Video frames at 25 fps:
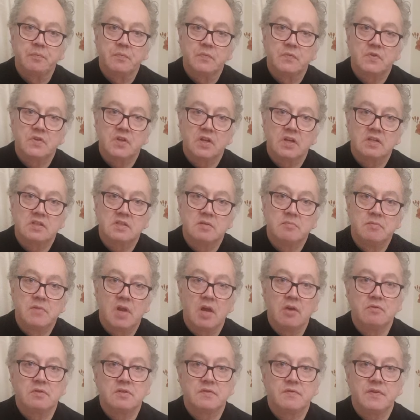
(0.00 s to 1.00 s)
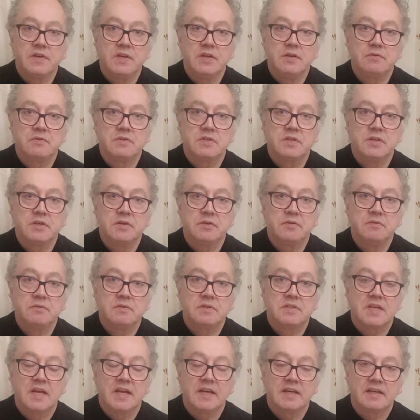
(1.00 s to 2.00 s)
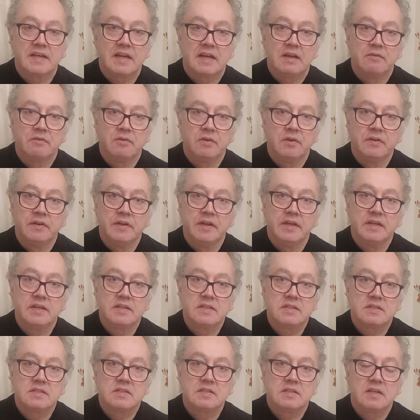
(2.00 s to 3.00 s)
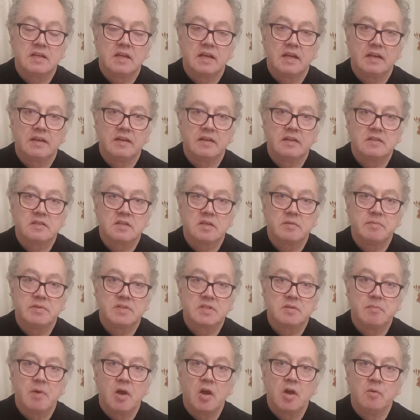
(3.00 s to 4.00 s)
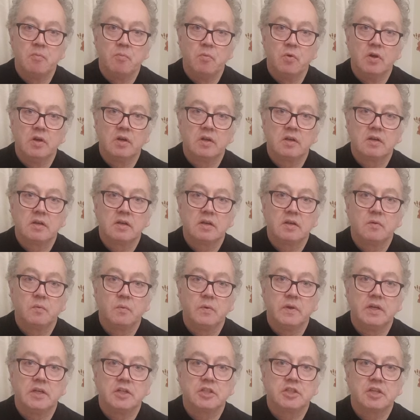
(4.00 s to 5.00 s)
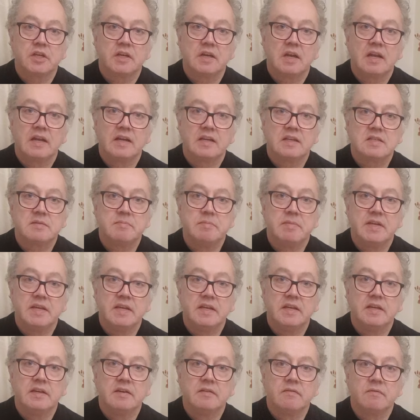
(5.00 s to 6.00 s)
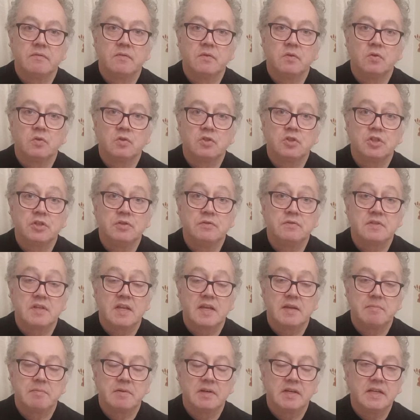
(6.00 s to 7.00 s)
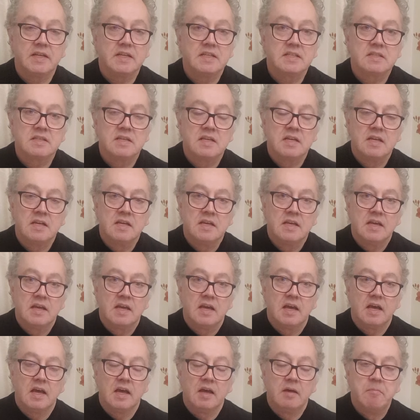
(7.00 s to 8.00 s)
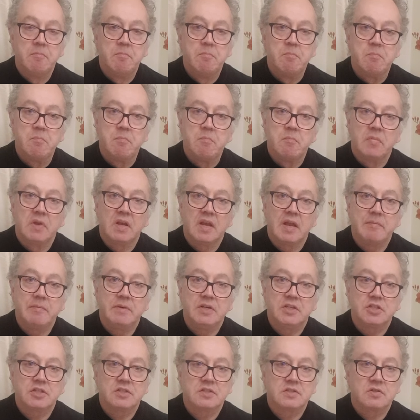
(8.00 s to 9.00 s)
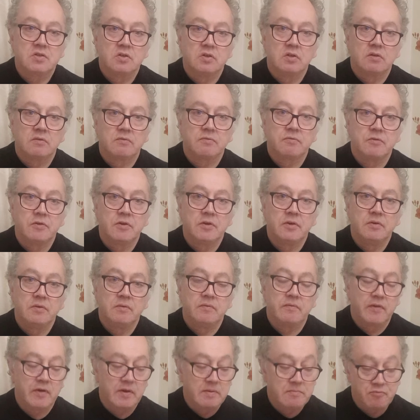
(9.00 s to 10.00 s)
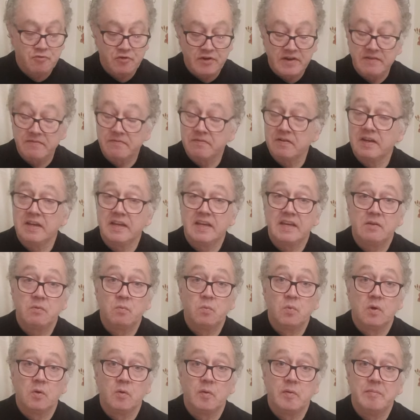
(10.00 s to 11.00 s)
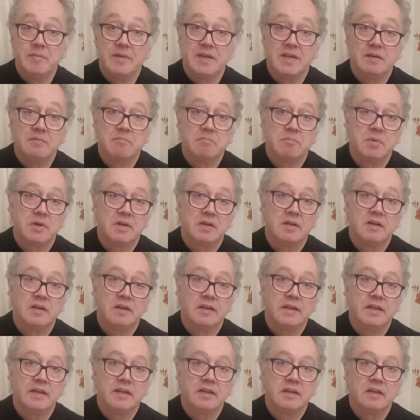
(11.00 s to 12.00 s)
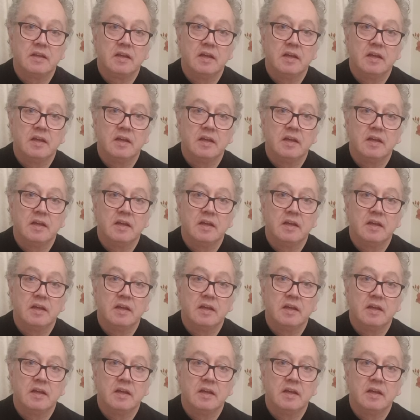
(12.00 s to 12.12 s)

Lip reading: So there's some notes for you to take down on this, and there's going to be some homework which I'd like to be in for Tuesday, please. But let me just talk through very briefly what we mean by